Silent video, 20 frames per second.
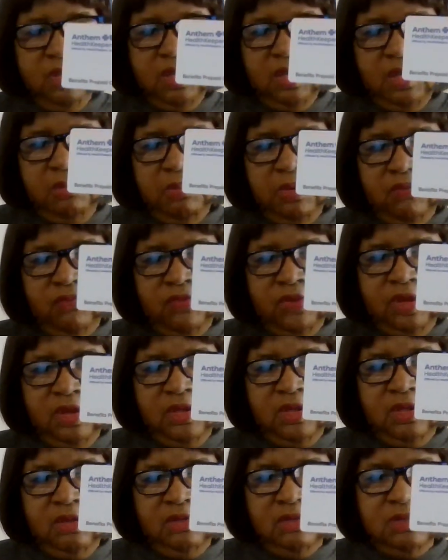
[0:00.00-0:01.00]
And my
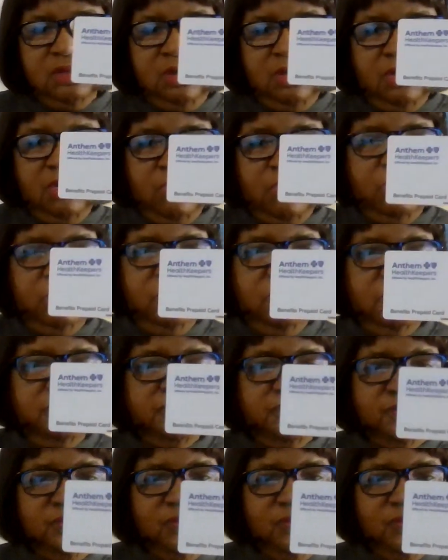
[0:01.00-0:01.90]
fingernails are horrible.